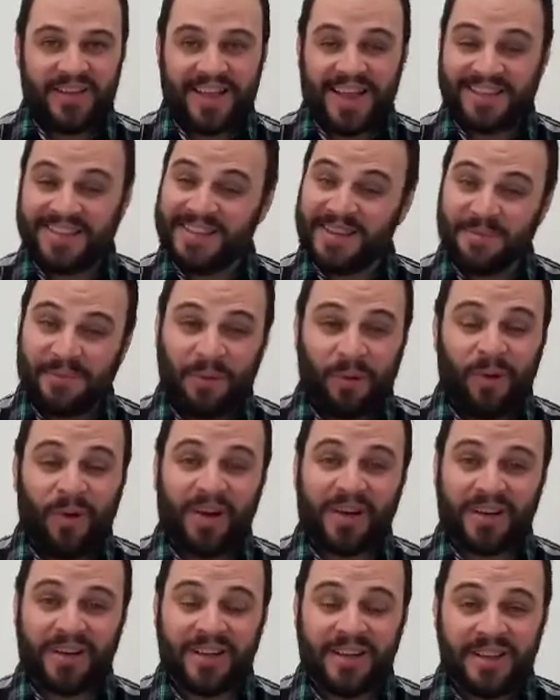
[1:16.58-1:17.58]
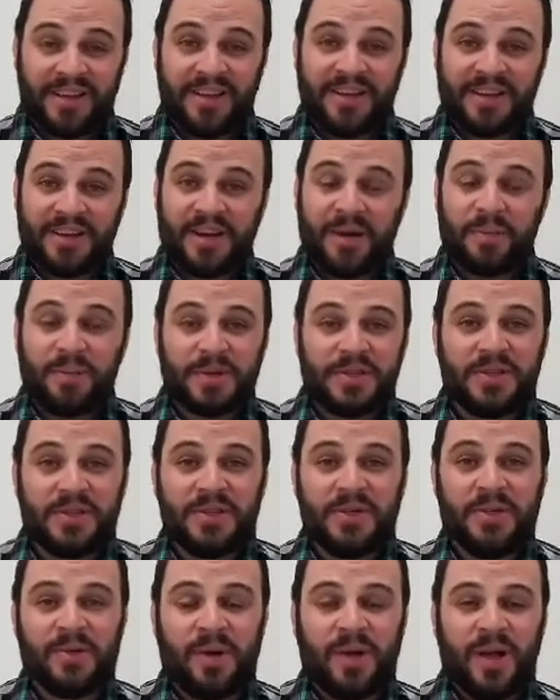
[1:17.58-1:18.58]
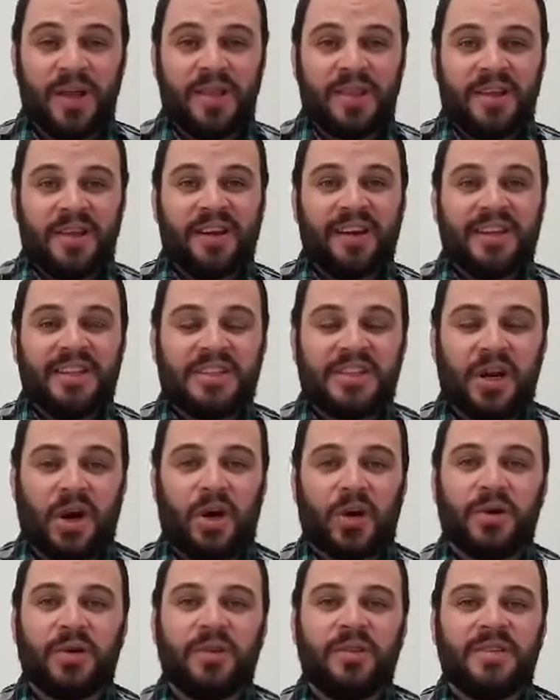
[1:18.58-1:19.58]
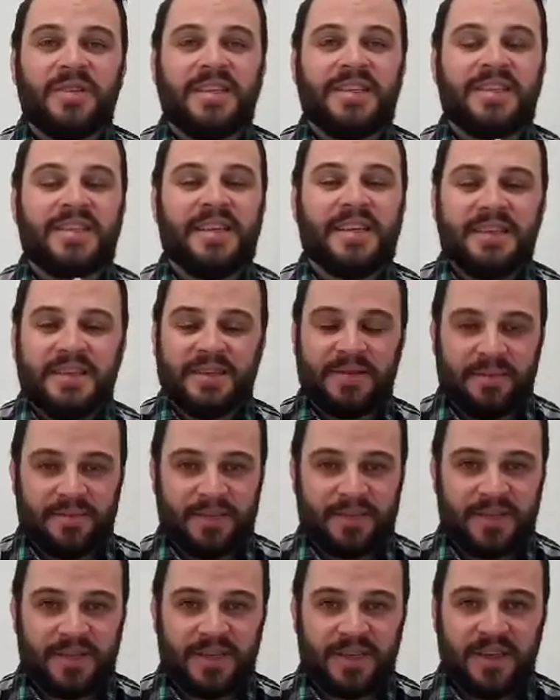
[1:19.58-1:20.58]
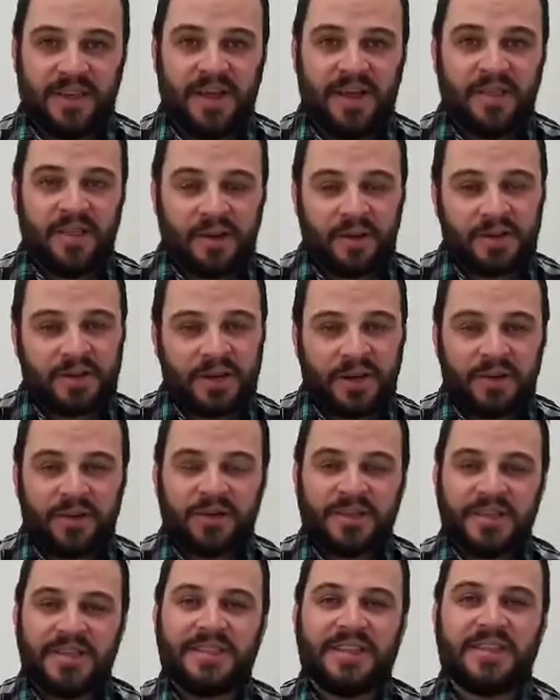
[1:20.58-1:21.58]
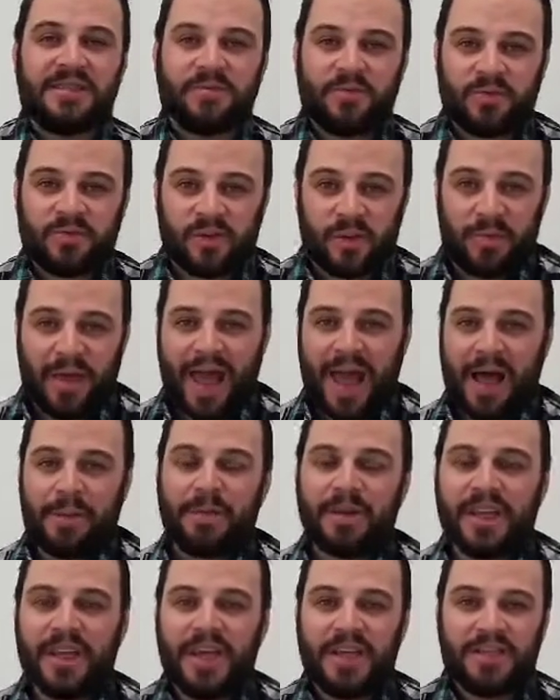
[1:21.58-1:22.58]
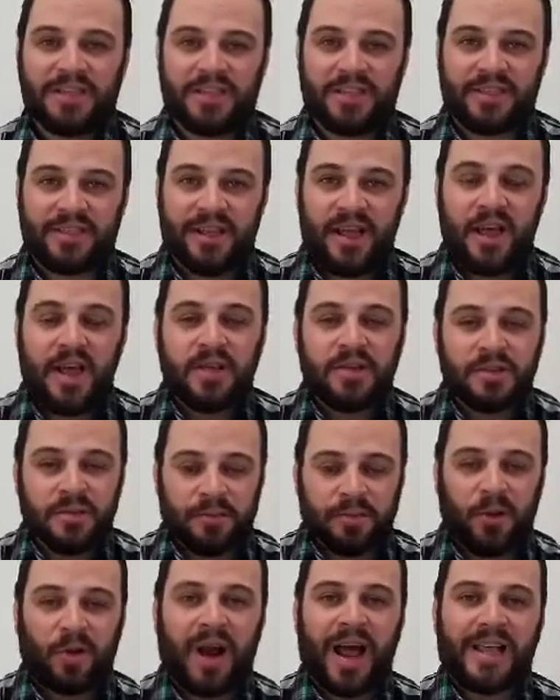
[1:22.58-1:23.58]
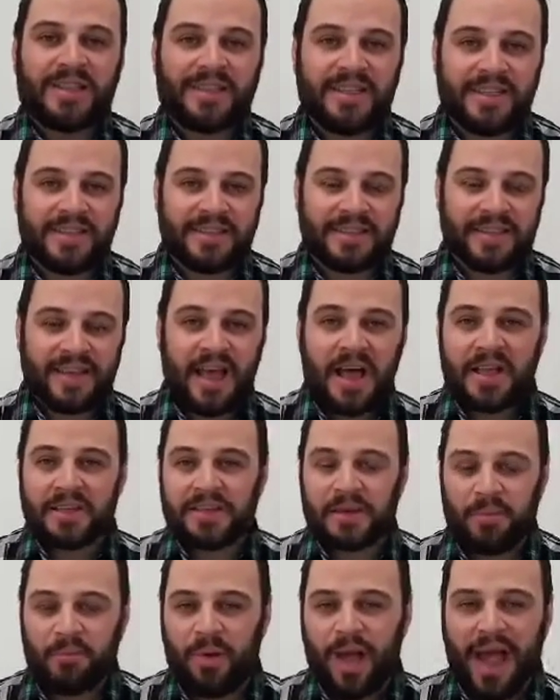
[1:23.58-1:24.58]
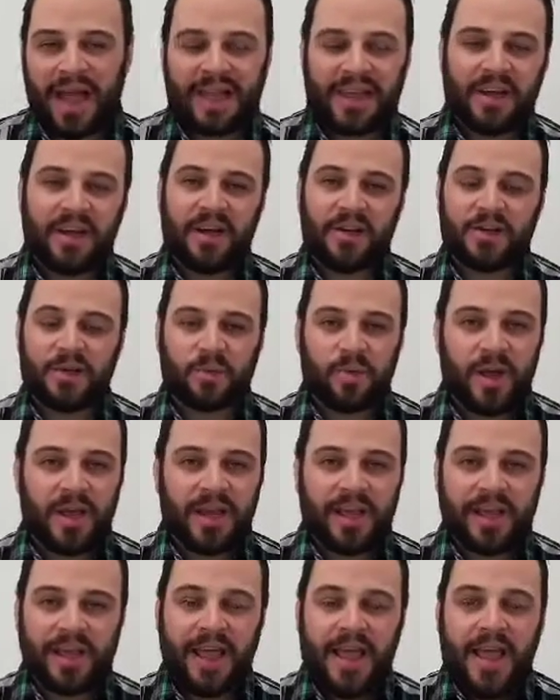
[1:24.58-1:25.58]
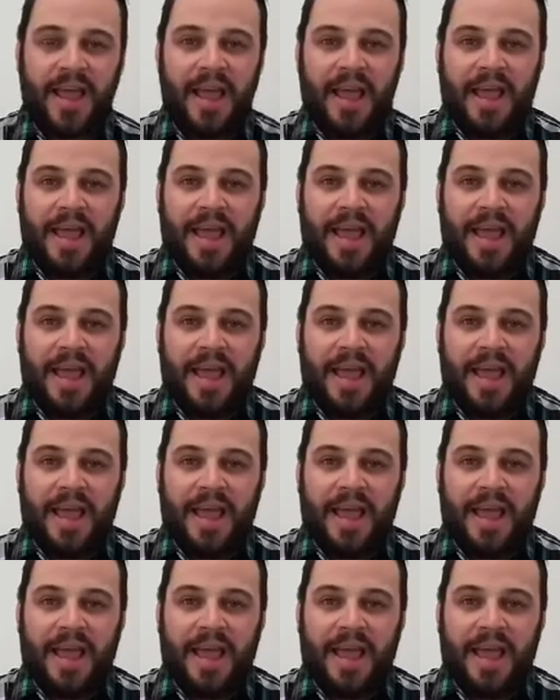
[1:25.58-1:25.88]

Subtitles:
That's number one. Number two, their internal systems. Their internal systems, from application to processing to back-end underwriting